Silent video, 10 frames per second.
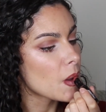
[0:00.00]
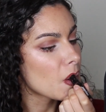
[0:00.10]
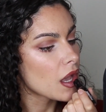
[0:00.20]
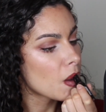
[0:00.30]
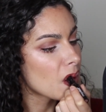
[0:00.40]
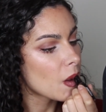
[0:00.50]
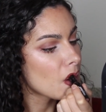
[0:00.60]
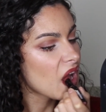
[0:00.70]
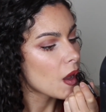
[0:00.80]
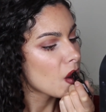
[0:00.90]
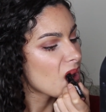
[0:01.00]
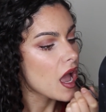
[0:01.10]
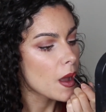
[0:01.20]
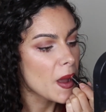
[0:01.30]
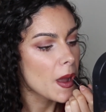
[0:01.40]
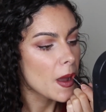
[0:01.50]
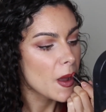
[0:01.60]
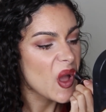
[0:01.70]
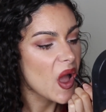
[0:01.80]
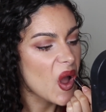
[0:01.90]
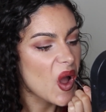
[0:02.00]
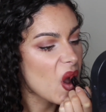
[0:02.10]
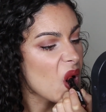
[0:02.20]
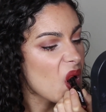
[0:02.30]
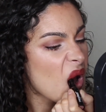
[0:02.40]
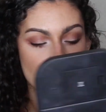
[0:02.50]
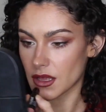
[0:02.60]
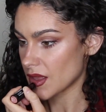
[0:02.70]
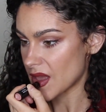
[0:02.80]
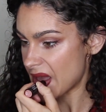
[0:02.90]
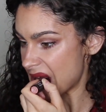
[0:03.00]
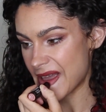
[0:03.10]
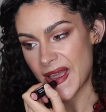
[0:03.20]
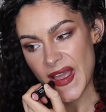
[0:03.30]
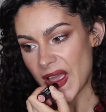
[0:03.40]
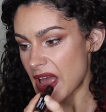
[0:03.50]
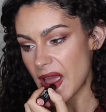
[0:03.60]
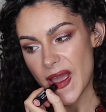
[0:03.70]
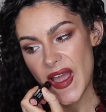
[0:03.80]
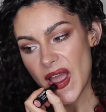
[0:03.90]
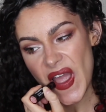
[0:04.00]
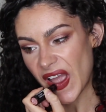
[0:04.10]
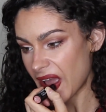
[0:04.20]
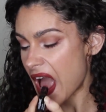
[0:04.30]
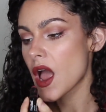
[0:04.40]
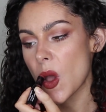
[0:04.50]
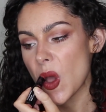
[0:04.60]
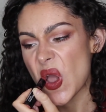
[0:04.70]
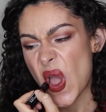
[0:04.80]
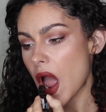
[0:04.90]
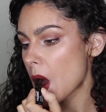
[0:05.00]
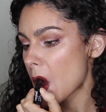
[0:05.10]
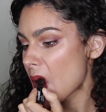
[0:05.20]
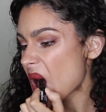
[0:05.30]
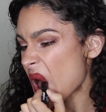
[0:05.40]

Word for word: with one of my favorite Wet n Wild lipsticks. I forget the shade, but I'll try to link it down below for you.